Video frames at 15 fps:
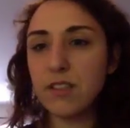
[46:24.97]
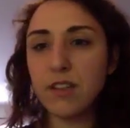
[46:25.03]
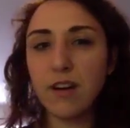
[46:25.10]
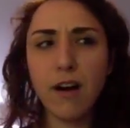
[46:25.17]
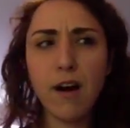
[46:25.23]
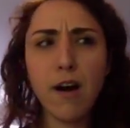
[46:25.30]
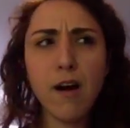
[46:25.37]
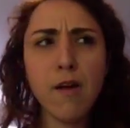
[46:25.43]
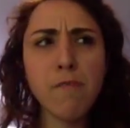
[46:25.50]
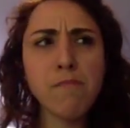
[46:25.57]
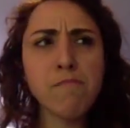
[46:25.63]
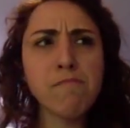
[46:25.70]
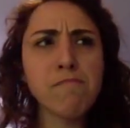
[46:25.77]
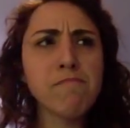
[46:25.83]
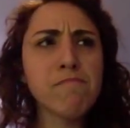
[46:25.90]

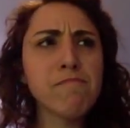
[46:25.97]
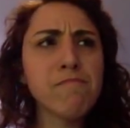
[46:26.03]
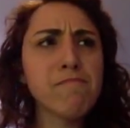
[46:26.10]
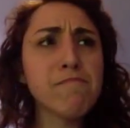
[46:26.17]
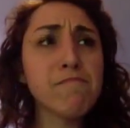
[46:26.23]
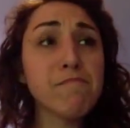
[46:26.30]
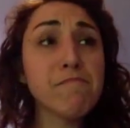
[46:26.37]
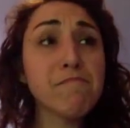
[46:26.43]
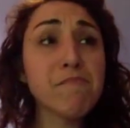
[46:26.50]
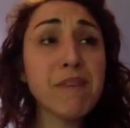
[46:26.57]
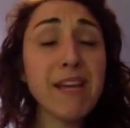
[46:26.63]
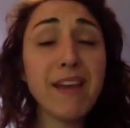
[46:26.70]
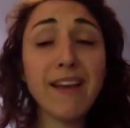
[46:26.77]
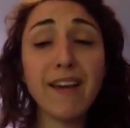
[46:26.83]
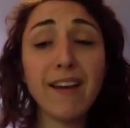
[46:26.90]
in
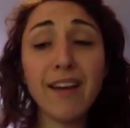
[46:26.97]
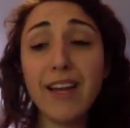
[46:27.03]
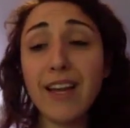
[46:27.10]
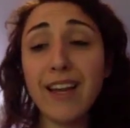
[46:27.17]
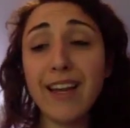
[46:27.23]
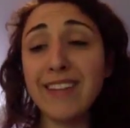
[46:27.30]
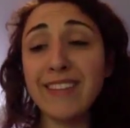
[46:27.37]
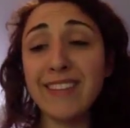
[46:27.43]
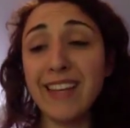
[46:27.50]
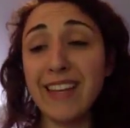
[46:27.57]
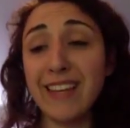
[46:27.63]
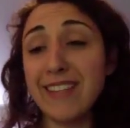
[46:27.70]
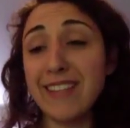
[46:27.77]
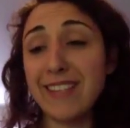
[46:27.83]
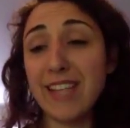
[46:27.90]

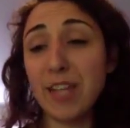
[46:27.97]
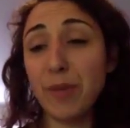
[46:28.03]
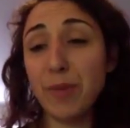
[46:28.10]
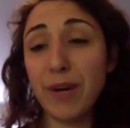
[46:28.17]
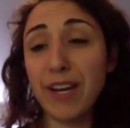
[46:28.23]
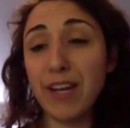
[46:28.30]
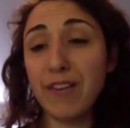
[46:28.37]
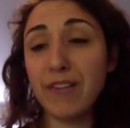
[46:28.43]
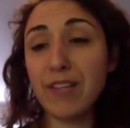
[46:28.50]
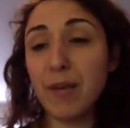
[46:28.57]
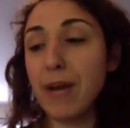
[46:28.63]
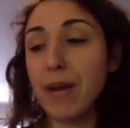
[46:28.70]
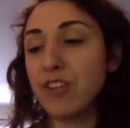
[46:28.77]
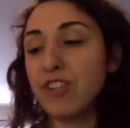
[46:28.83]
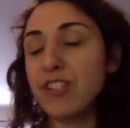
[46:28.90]
the celebrating of St.
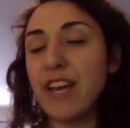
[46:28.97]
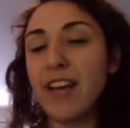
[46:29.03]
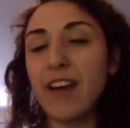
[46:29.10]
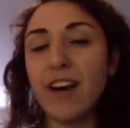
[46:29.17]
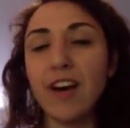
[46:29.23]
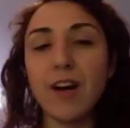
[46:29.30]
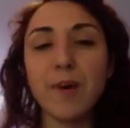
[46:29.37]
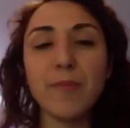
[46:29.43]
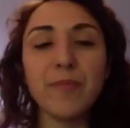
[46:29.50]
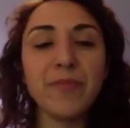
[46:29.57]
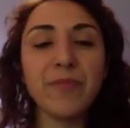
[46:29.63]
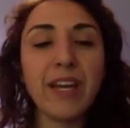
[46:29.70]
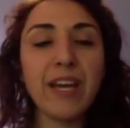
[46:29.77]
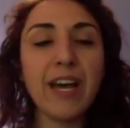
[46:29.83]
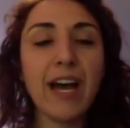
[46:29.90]
Patrick's Day. I
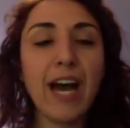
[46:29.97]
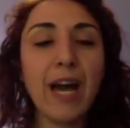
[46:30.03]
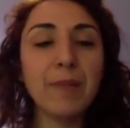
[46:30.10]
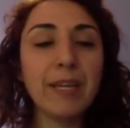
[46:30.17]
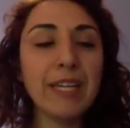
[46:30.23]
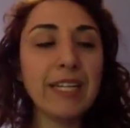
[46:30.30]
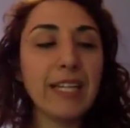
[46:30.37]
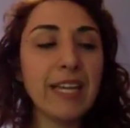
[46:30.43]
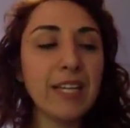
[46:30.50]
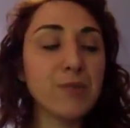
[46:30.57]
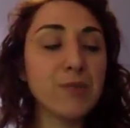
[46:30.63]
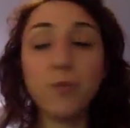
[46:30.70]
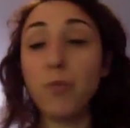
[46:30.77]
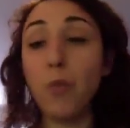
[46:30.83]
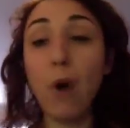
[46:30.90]
mean, it's
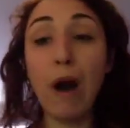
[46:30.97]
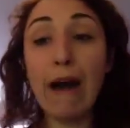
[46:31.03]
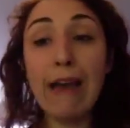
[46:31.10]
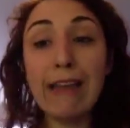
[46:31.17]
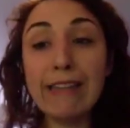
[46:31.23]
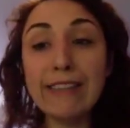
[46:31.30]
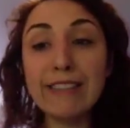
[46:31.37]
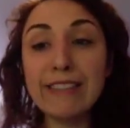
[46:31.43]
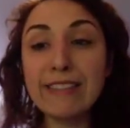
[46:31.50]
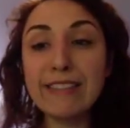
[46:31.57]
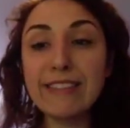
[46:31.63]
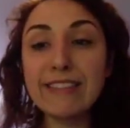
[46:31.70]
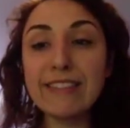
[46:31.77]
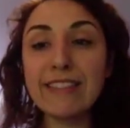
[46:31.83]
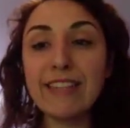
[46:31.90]
wine.
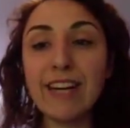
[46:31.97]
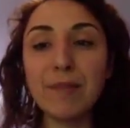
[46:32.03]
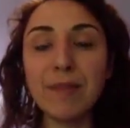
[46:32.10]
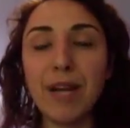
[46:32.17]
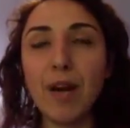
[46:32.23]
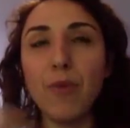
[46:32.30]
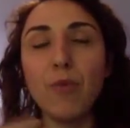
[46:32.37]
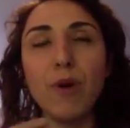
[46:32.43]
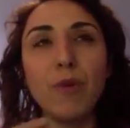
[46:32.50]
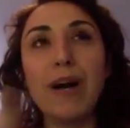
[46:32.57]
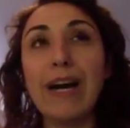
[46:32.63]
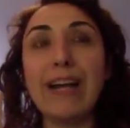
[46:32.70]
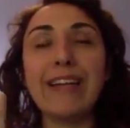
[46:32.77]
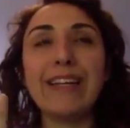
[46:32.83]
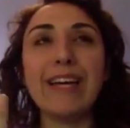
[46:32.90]
I mean, what
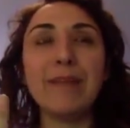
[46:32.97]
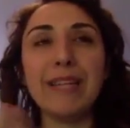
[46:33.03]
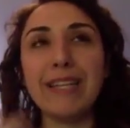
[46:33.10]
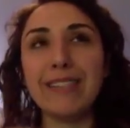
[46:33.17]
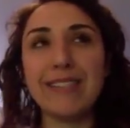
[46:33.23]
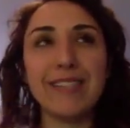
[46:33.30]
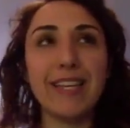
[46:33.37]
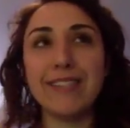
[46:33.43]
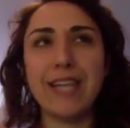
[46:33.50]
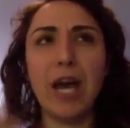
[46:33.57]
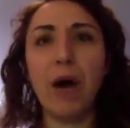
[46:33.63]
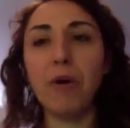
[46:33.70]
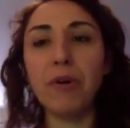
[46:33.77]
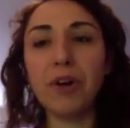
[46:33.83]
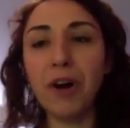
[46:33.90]
wine? I mean, it's
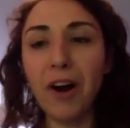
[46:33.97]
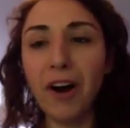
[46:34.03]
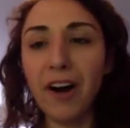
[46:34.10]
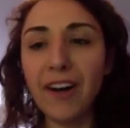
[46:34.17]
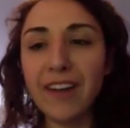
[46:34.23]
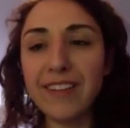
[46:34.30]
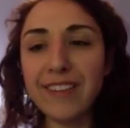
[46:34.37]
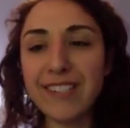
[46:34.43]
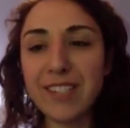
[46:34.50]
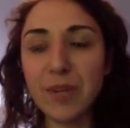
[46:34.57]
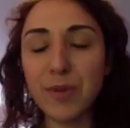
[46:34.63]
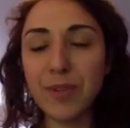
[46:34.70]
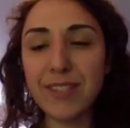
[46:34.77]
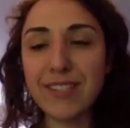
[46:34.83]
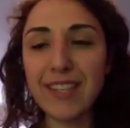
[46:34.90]
alcohol, so
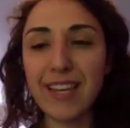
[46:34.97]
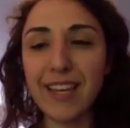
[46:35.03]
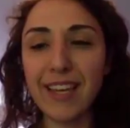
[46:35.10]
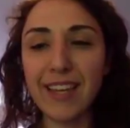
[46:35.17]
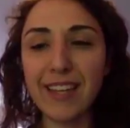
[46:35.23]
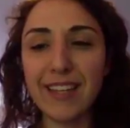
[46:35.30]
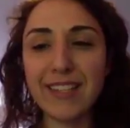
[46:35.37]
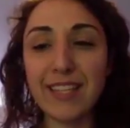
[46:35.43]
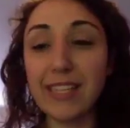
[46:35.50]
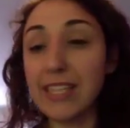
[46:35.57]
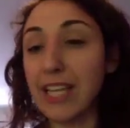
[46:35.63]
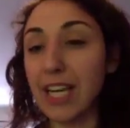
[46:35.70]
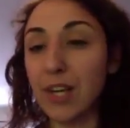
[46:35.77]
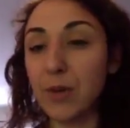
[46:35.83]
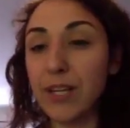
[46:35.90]
it is a
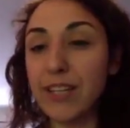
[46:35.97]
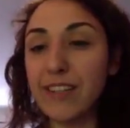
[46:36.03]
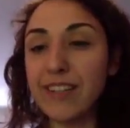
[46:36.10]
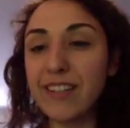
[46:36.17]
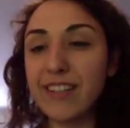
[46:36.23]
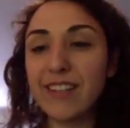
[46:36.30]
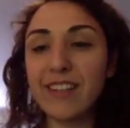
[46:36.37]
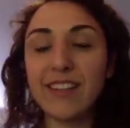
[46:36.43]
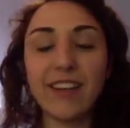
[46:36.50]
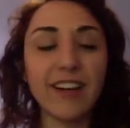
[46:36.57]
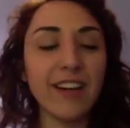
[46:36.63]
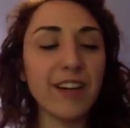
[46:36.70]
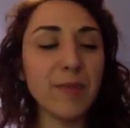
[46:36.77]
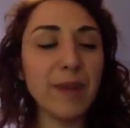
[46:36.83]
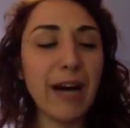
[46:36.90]
liquid.
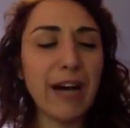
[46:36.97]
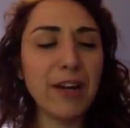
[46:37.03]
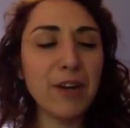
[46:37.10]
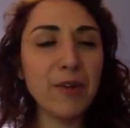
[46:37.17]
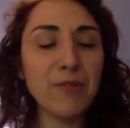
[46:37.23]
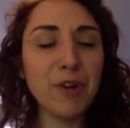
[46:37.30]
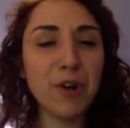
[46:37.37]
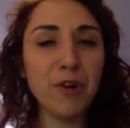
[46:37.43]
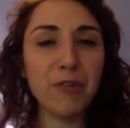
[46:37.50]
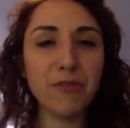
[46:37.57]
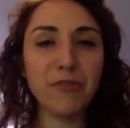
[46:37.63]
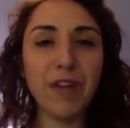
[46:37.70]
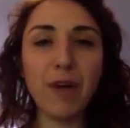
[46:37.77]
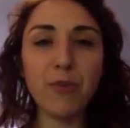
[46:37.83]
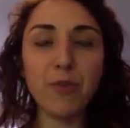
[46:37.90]
I don't know if
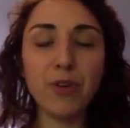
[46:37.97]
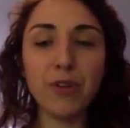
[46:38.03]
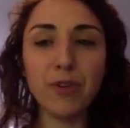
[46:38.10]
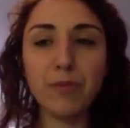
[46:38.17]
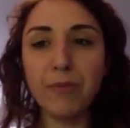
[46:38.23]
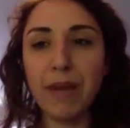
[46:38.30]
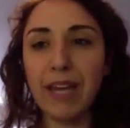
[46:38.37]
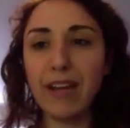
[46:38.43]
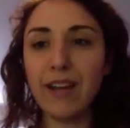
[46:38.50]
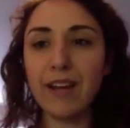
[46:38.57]
that will make